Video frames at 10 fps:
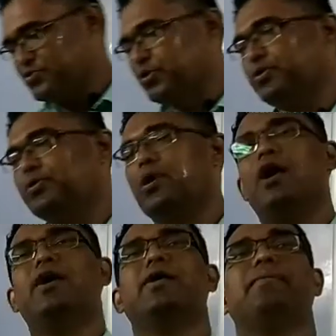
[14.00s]
So
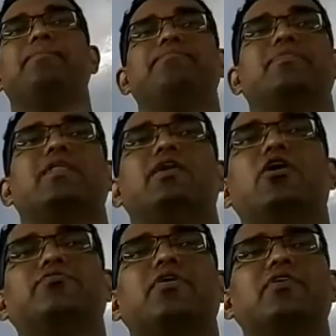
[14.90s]

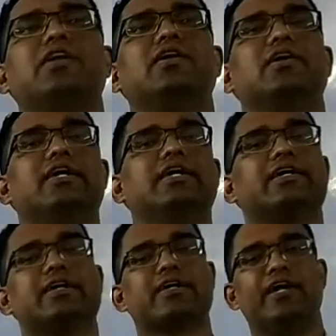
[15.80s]
now we
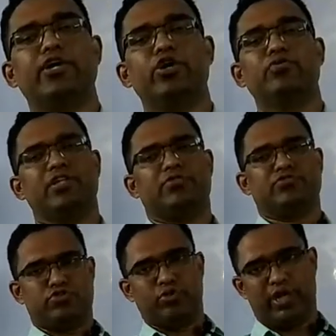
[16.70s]
will continue with our
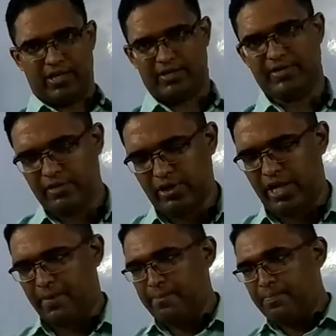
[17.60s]
story.
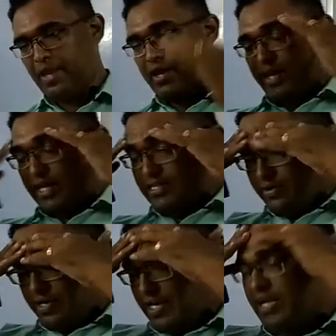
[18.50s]
Okay. In
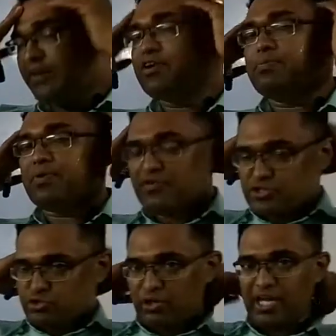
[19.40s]
our previous
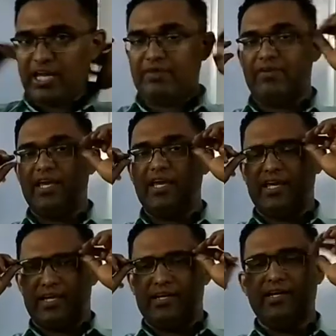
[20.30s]
story,
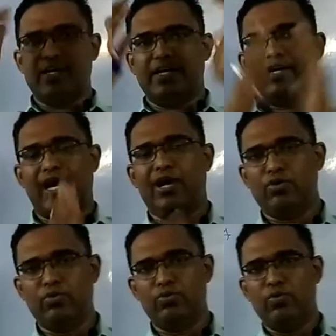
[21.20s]
we learned
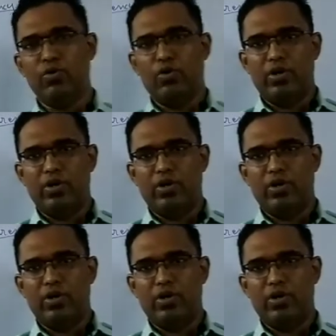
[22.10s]
how